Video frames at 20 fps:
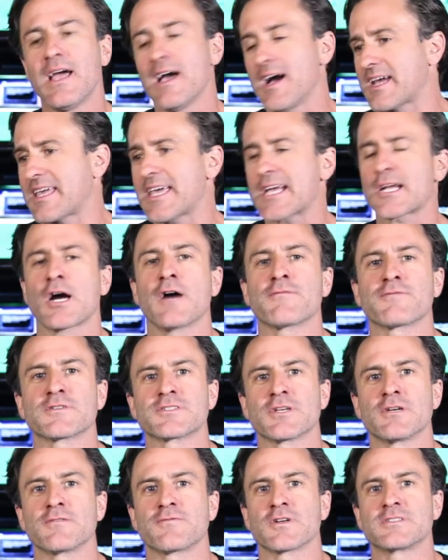a kickoff
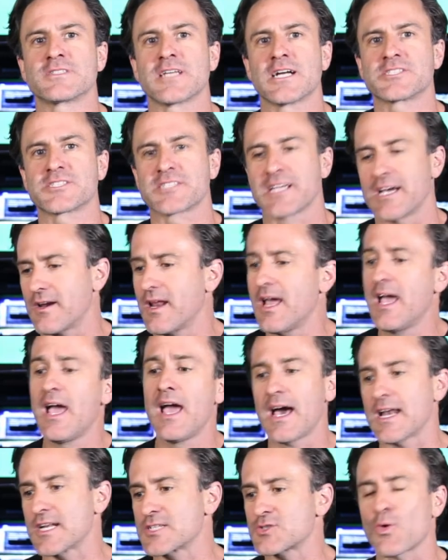return for a touchdown,
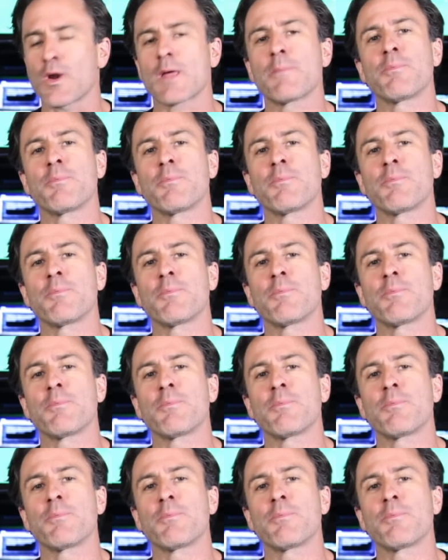had a 20